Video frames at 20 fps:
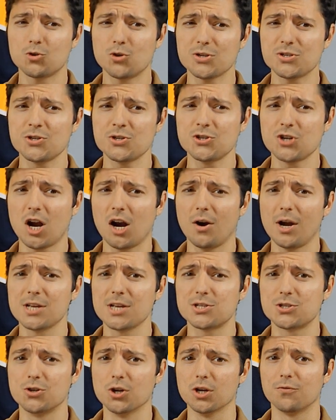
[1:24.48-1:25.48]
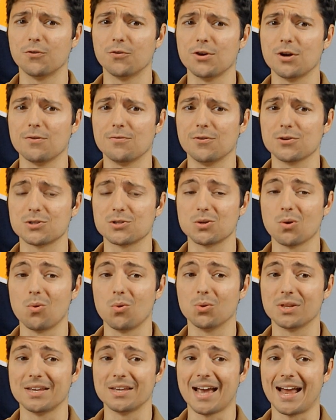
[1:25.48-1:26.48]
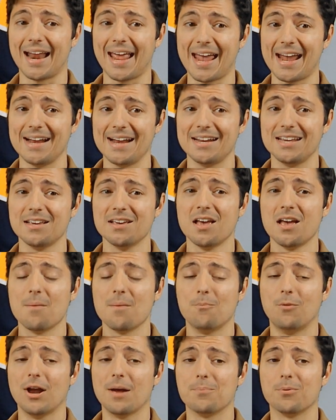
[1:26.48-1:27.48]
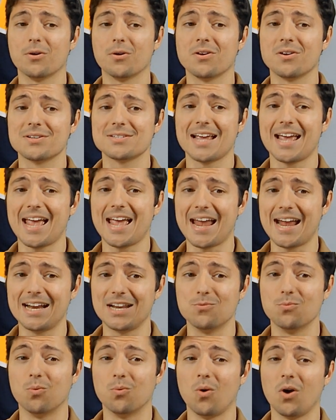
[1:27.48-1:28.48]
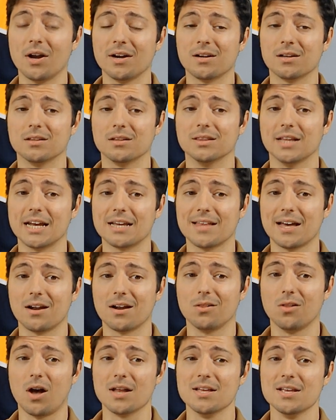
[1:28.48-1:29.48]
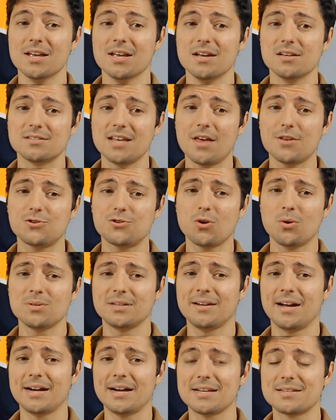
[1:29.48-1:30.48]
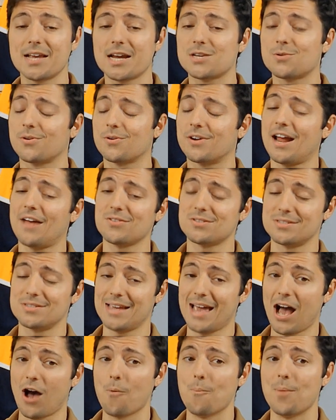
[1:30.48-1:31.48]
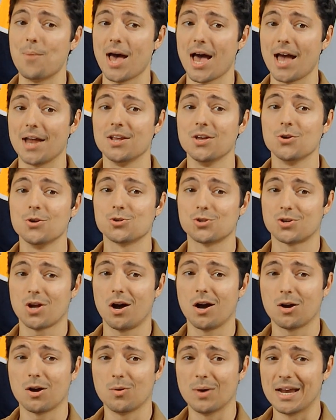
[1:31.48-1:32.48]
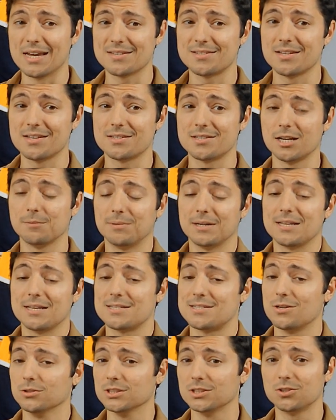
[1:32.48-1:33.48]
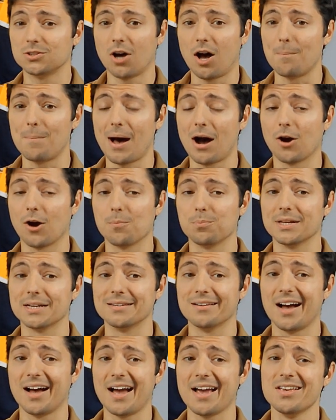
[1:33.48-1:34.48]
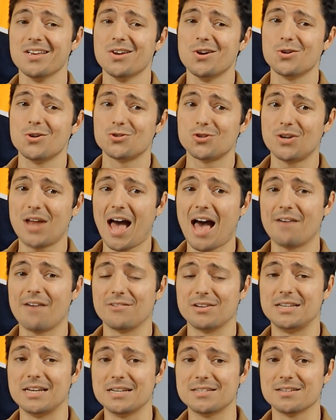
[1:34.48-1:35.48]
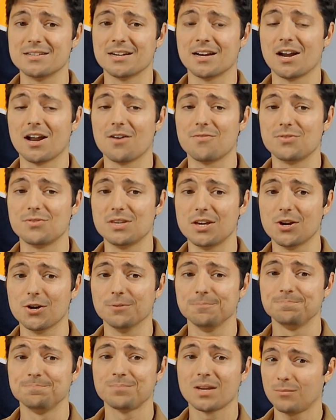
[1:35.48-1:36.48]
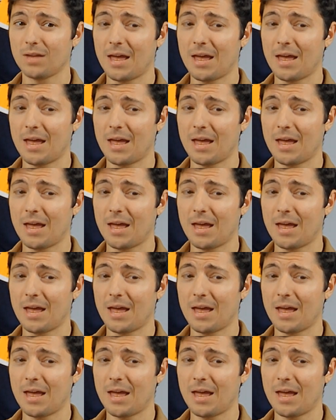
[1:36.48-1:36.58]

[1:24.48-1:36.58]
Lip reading: Tristan Jarry is good for your first goalie at 80. Brent Burns, 81. Like that a lot. Seth Jones at 96. We're going to have to see how bad Chicago is this year, but he's still the top power play guy. Should have a decent enough year.